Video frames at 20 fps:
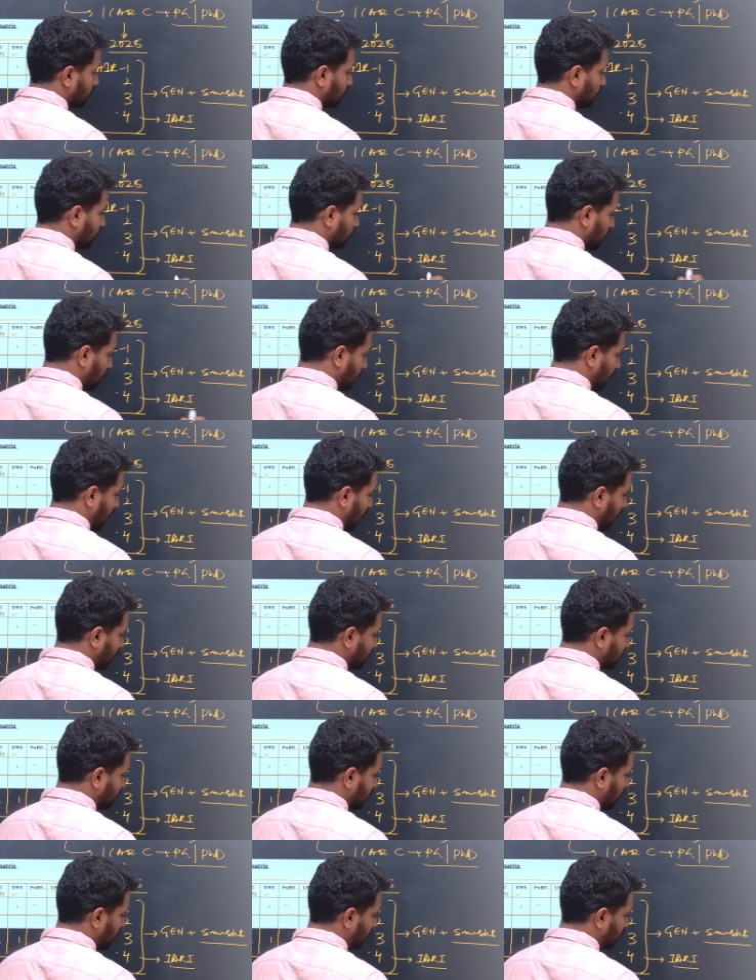from any
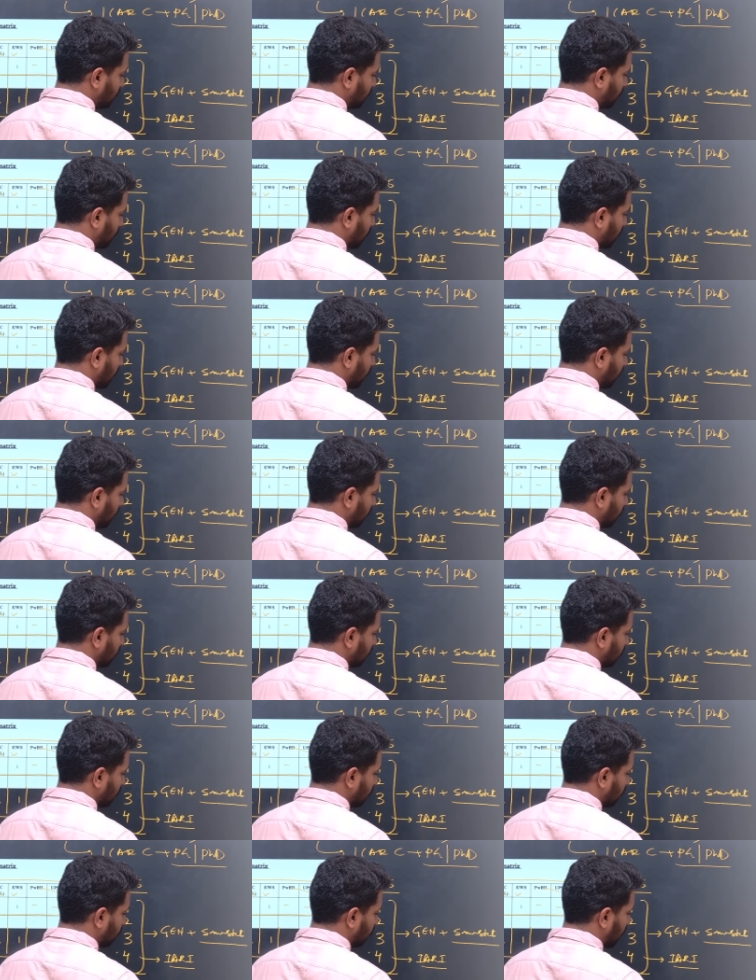state for a
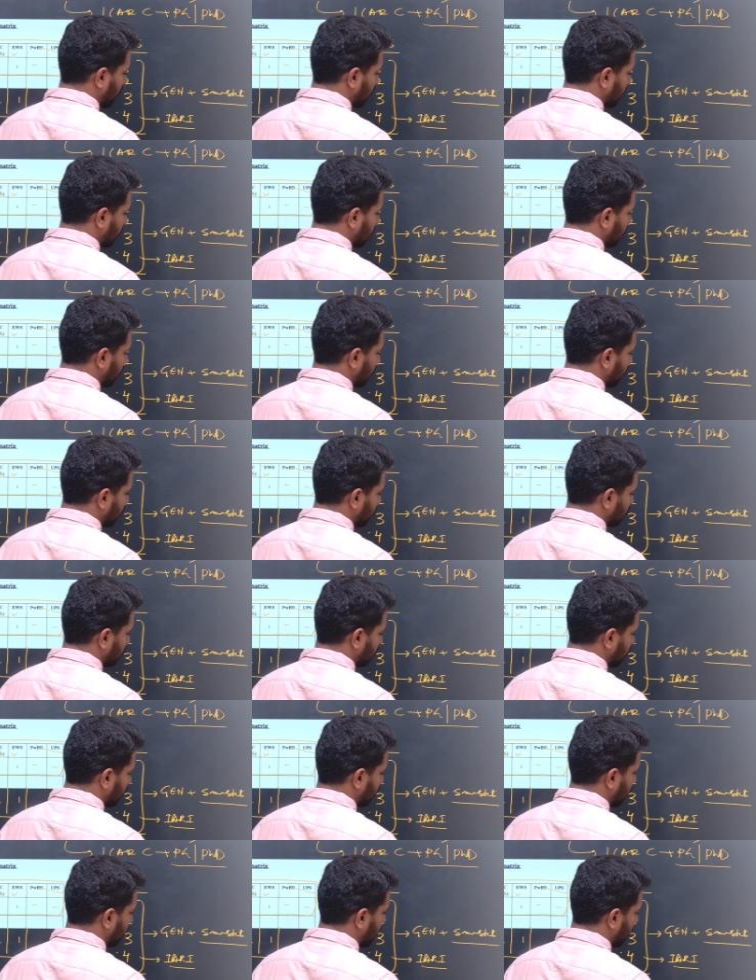particular
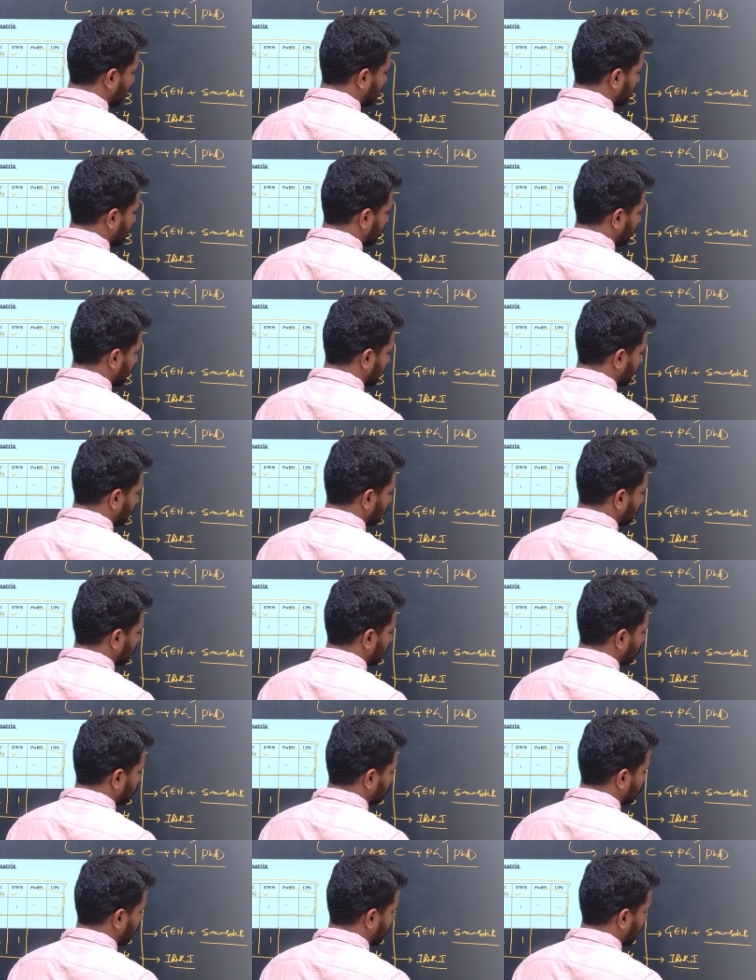category.
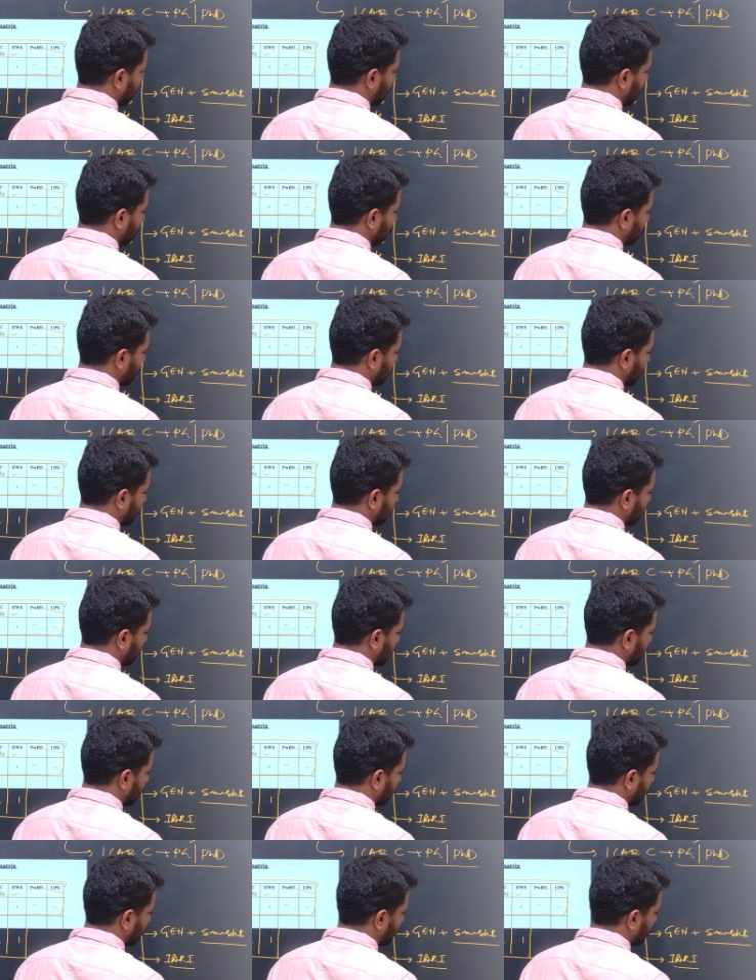For any particular
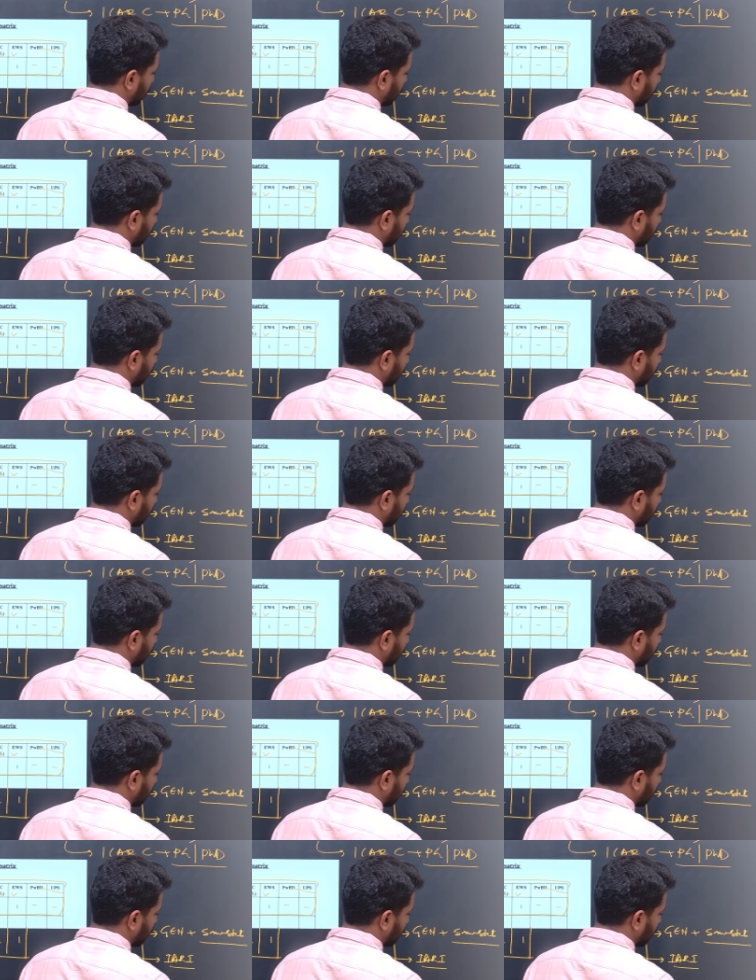category you are